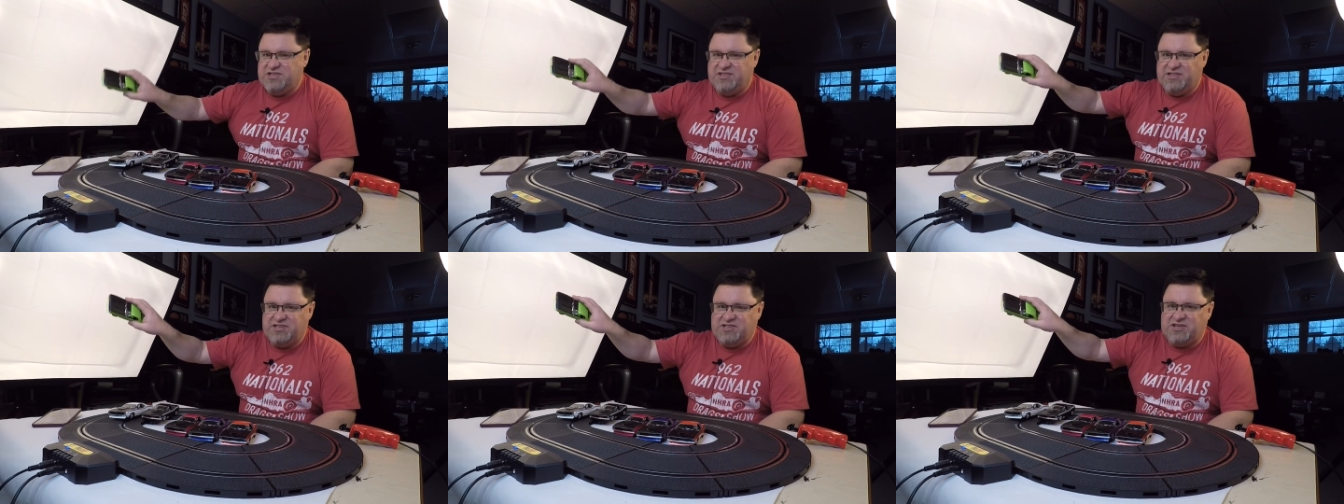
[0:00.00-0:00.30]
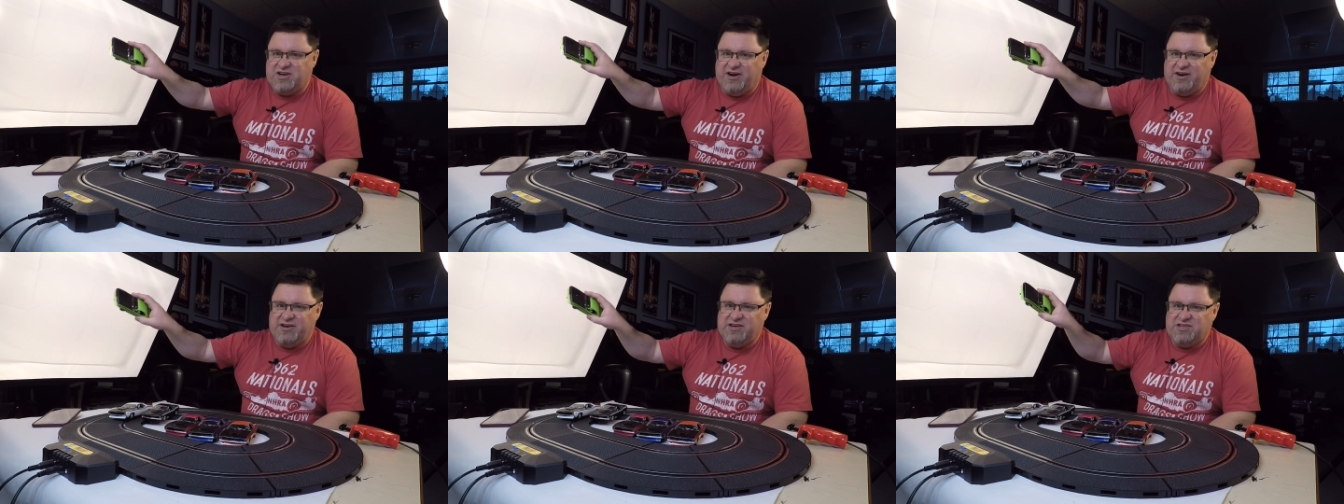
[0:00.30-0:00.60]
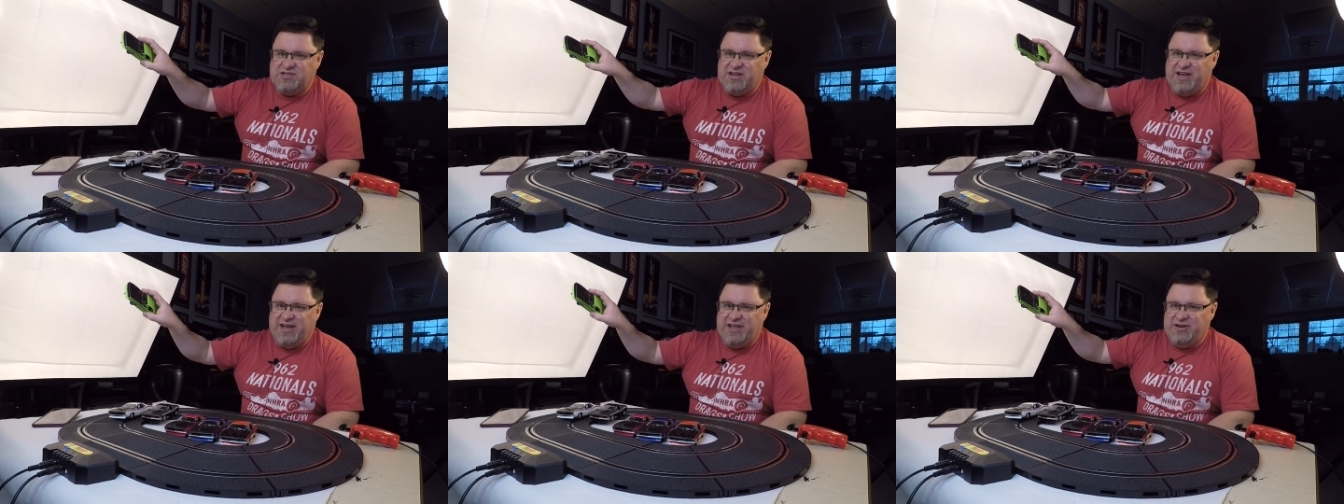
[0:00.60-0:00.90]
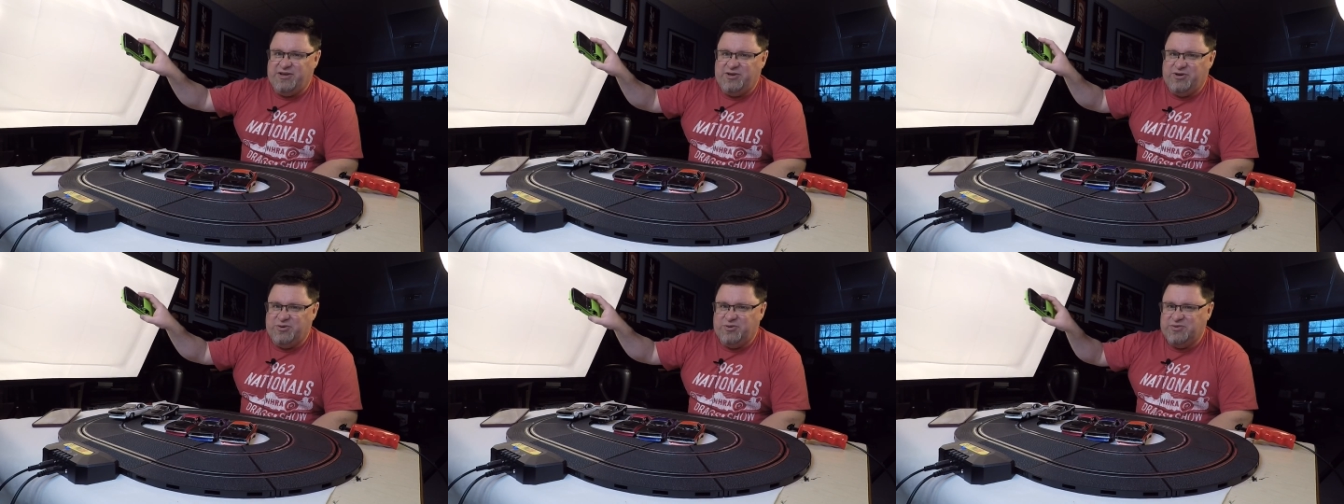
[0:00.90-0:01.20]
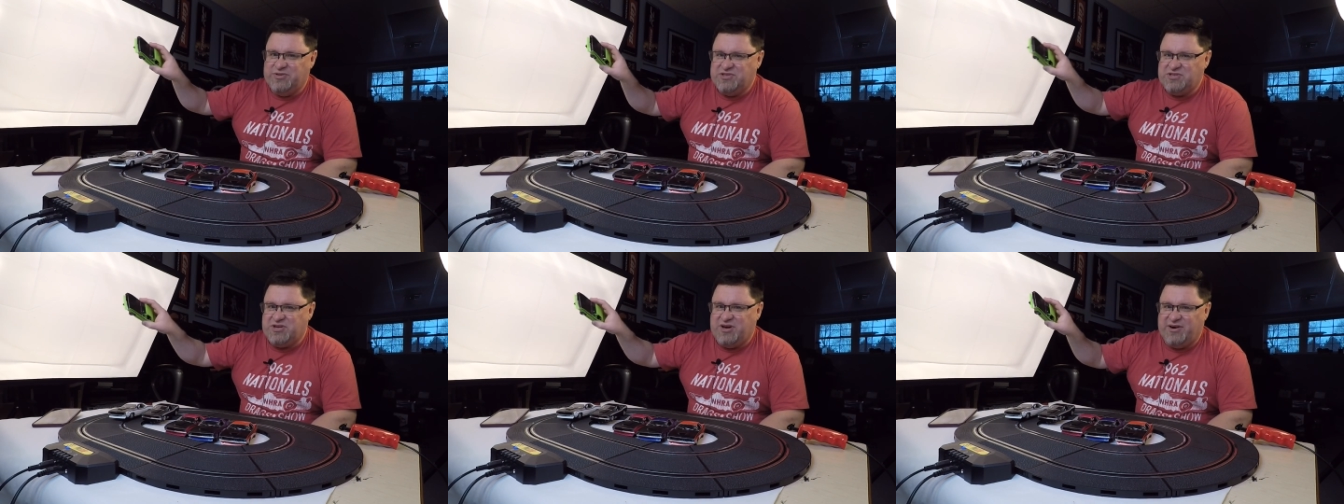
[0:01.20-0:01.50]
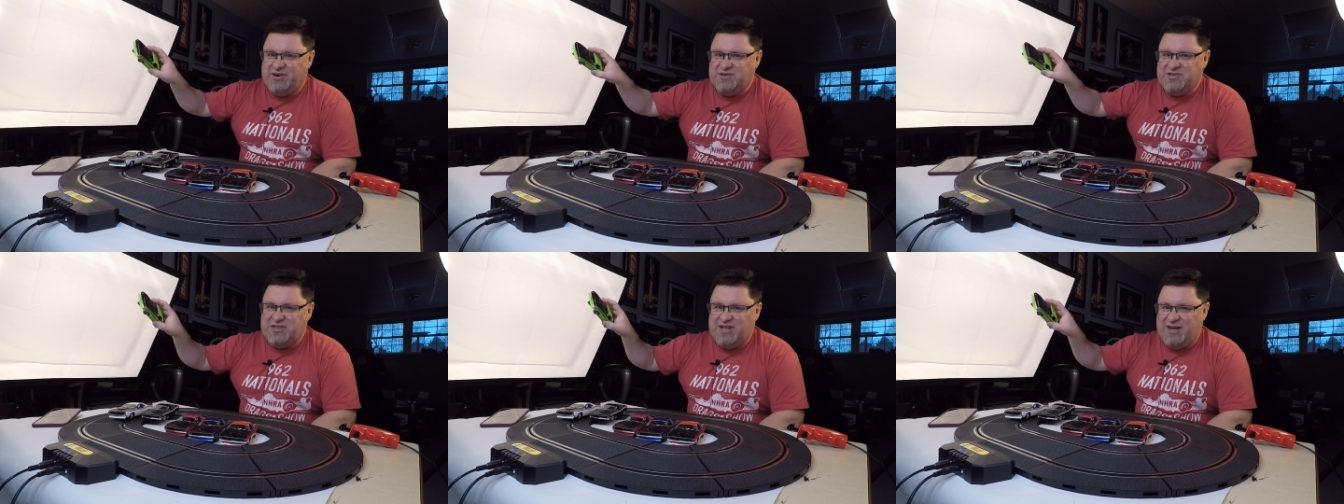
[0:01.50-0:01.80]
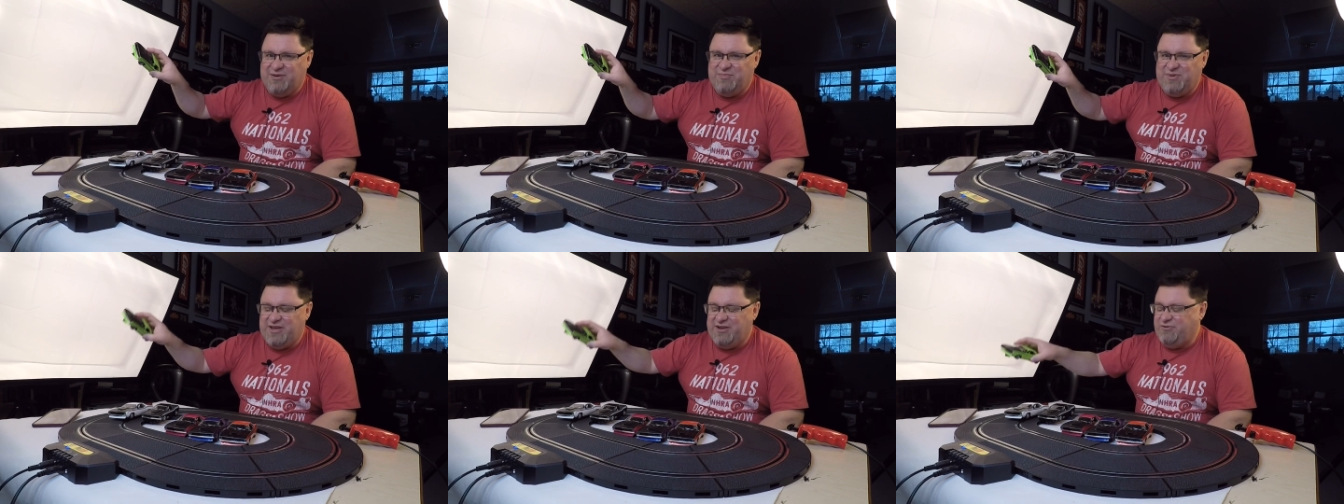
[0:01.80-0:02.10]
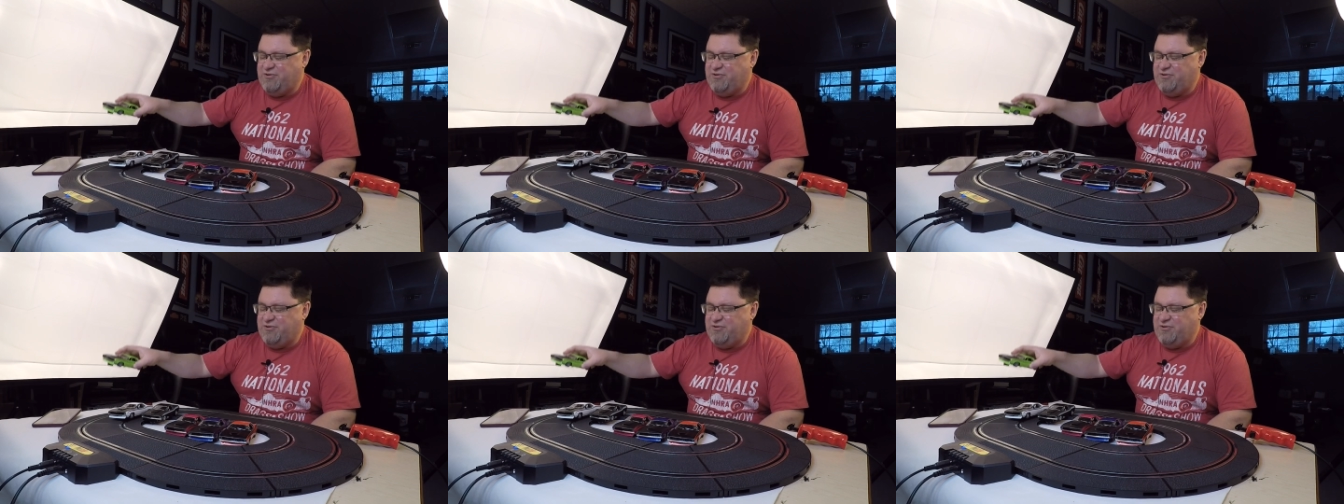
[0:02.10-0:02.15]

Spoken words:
This car is not new. This car is not being